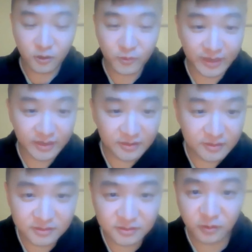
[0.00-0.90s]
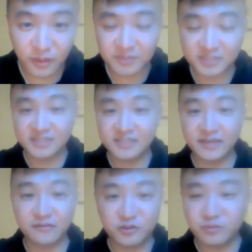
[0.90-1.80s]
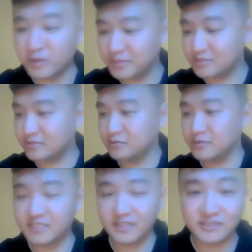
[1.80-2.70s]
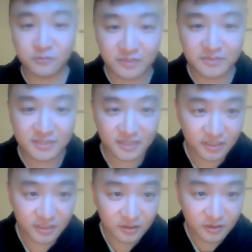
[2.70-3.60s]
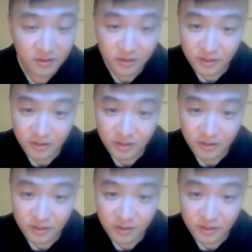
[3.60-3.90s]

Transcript: Okay, so I'm just going to take a few moments to digest what I'm seeing here.